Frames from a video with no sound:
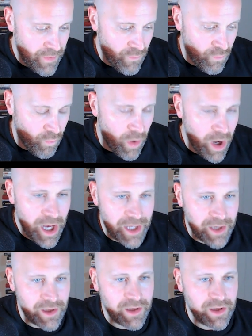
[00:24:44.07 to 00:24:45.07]

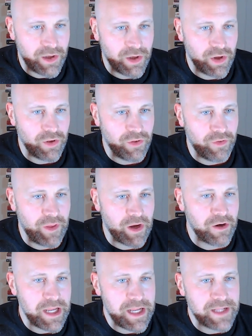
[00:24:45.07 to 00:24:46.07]
one, there
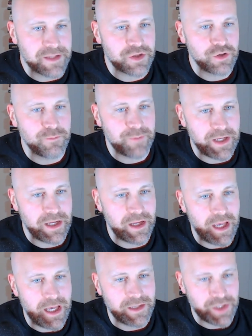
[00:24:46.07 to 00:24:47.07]
needs to
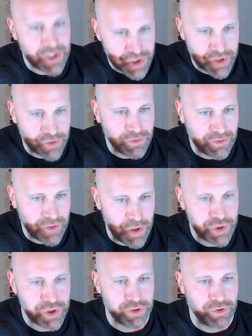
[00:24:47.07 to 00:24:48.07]
be additional
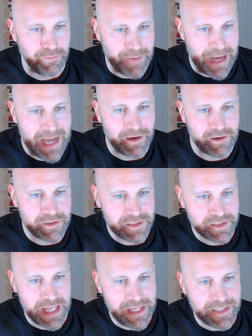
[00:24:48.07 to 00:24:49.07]
notional
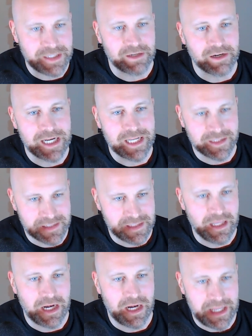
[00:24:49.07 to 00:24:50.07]
buyers entering the
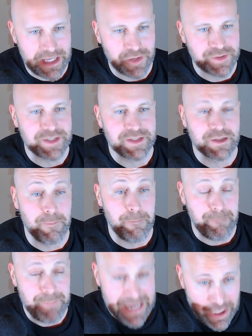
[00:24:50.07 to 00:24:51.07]
Solana
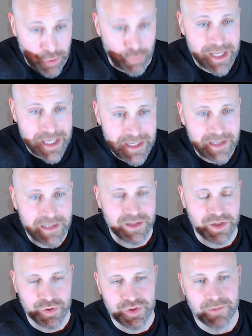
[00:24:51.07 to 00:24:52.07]
ecosystem, period,
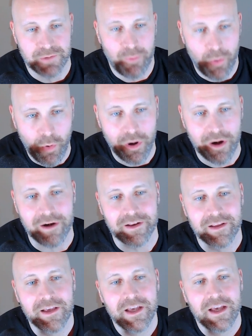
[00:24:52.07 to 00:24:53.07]
to support
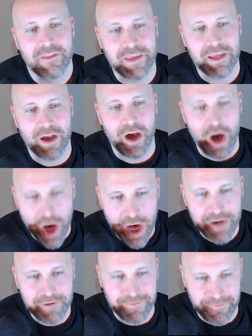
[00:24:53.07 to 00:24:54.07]
the
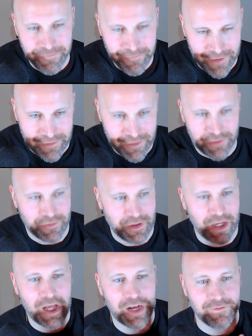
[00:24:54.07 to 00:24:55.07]

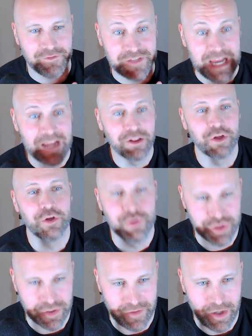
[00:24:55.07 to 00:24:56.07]
kind of
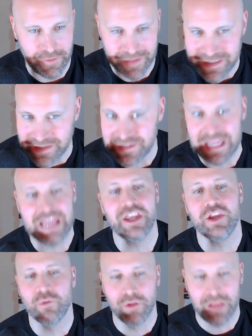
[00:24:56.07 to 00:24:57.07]
deluge of
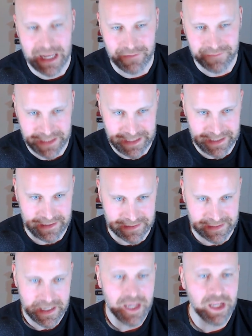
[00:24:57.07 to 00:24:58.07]
continual
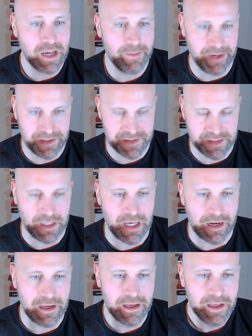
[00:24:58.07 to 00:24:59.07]
NFTs coming into
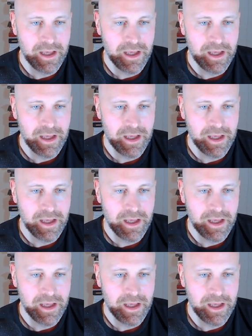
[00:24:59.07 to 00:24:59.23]
Solana.